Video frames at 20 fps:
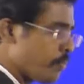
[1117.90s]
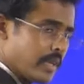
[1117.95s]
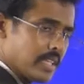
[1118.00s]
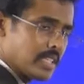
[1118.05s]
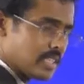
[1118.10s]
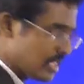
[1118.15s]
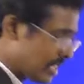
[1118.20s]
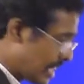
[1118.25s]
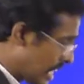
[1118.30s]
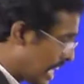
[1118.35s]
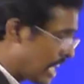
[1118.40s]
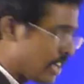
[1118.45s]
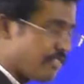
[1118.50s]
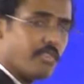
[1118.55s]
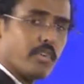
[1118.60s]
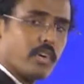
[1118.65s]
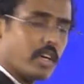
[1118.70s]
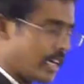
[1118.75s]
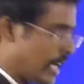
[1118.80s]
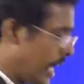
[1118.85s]
pins,
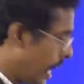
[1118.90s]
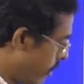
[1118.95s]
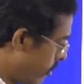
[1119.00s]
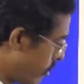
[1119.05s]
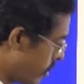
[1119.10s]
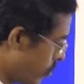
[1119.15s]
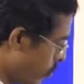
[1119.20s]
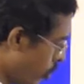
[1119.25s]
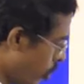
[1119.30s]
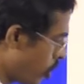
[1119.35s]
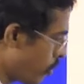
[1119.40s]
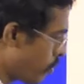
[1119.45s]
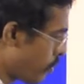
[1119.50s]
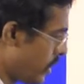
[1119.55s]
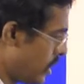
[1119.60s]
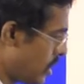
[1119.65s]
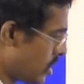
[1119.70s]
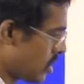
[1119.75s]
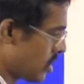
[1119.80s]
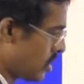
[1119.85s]
therefore it having more
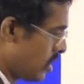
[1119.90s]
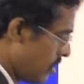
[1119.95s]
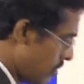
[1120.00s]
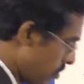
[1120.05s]
pins,